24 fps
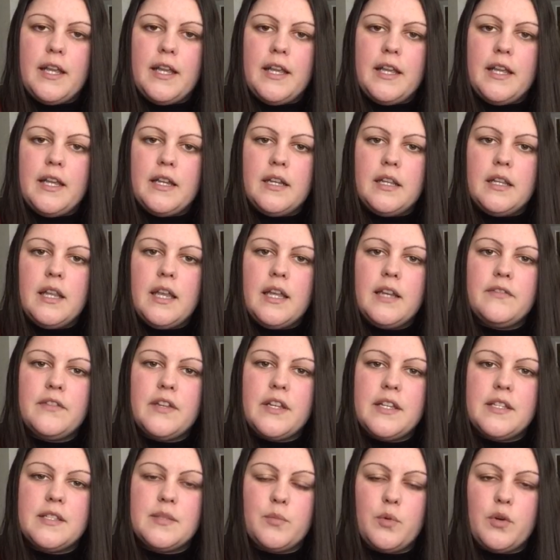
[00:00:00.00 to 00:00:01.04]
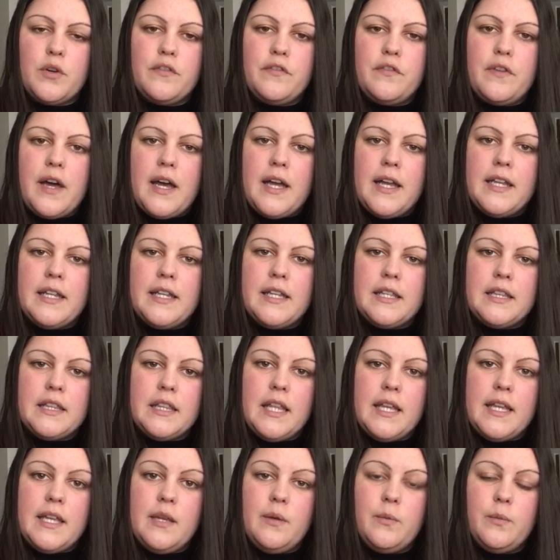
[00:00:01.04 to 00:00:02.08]
and a lot of it is more fine and
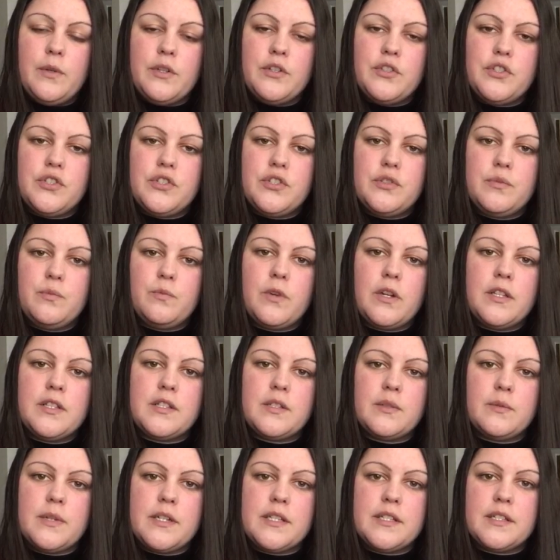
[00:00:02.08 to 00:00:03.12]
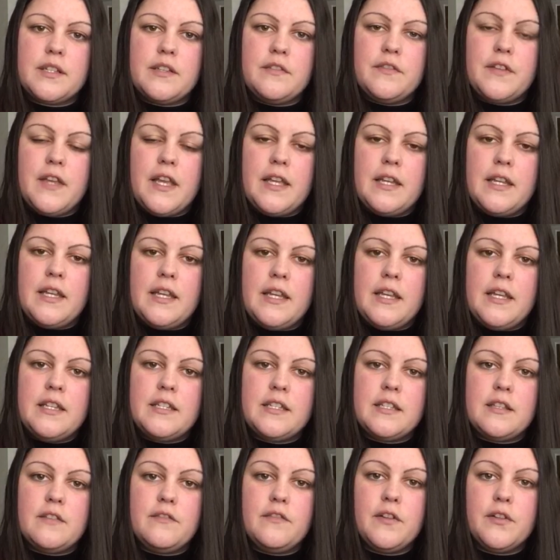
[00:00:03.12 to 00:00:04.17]
light, which runs the risk of getting
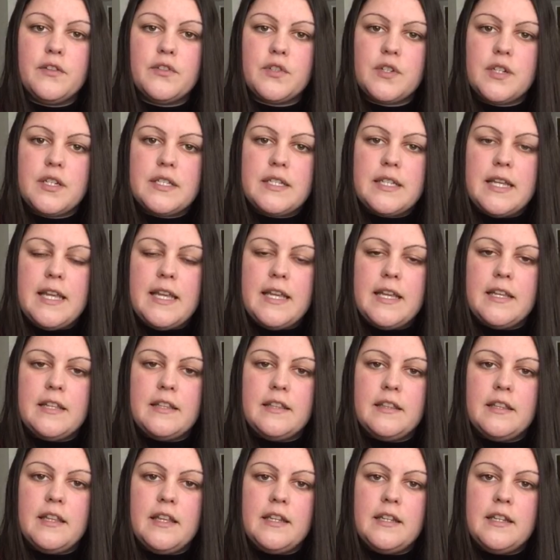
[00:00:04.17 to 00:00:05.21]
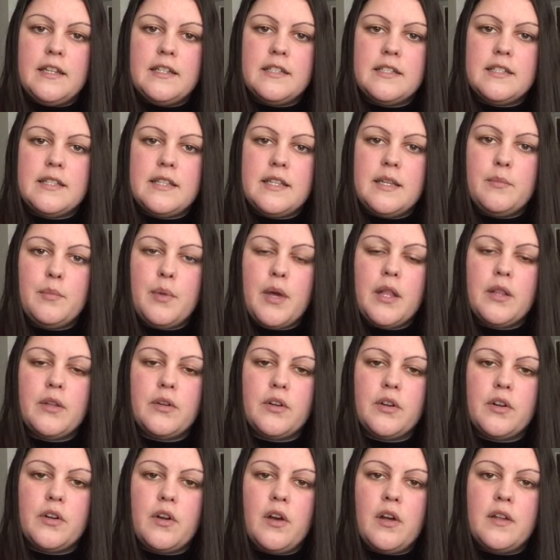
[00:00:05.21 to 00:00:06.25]
into the filter intake and then into the
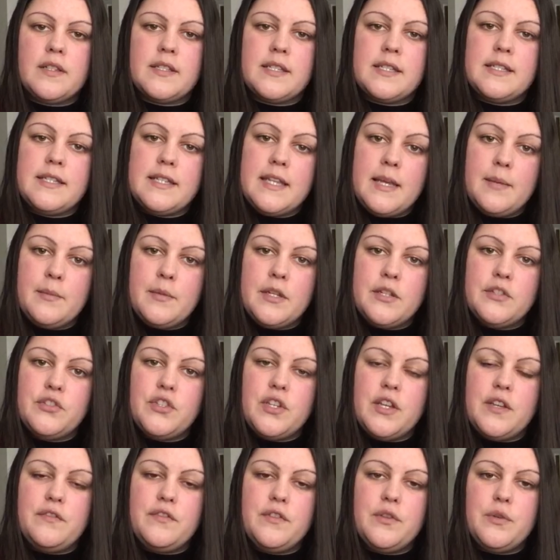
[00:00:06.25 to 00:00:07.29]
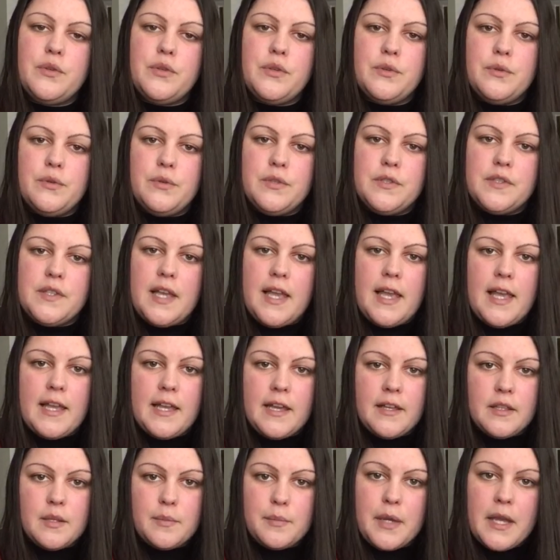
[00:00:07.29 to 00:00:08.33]
impeller and causing damage if you use a
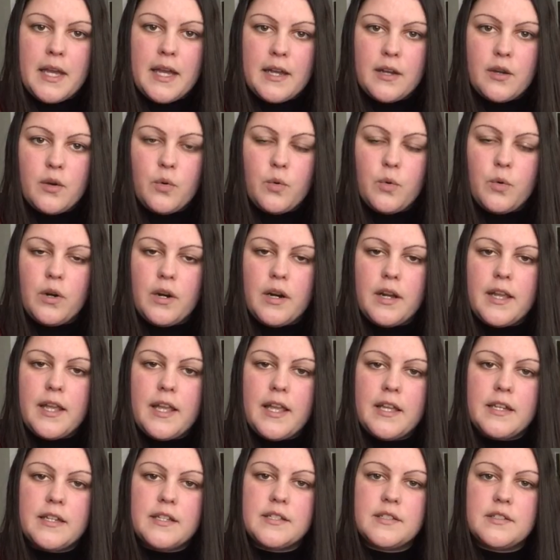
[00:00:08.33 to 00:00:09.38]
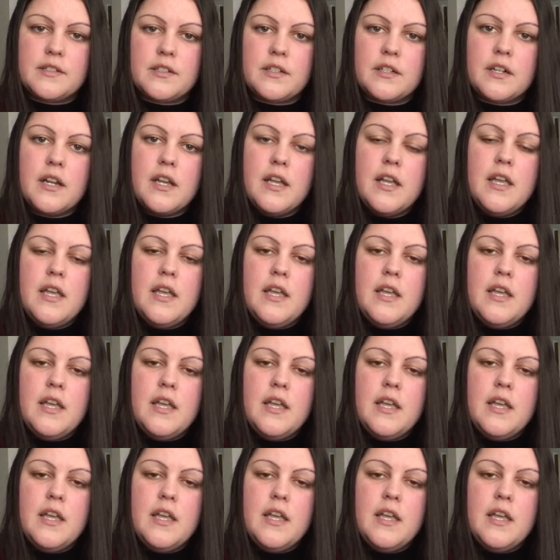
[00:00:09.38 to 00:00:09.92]
hang on the back or a canister.